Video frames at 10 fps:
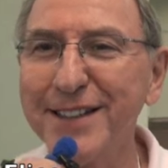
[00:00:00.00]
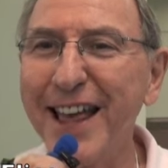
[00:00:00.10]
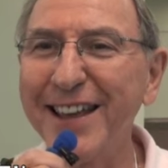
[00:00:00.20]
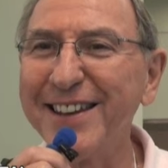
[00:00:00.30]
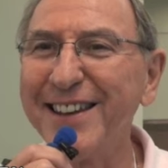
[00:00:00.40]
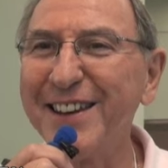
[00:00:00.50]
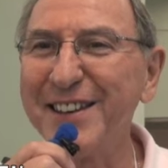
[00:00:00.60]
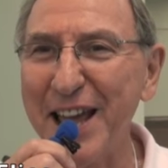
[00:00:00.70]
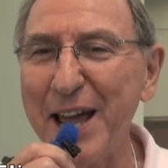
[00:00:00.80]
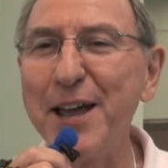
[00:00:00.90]
in
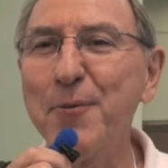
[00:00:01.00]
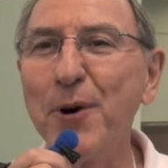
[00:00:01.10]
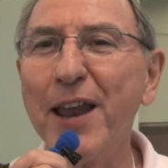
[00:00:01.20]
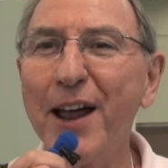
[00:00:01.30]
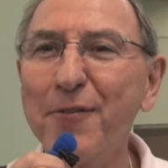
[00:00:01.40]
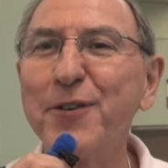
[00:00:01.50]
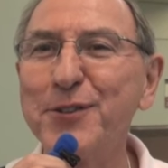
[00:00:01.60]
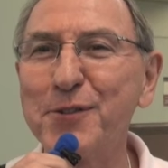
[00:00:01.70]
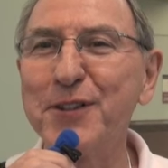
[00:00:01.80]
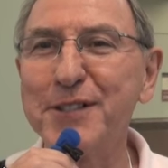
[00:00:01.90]
that day when I
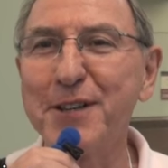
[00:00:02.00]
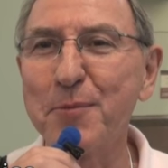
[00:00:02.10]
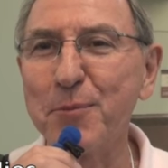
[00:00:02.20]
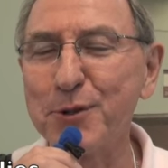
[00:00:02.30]
first visited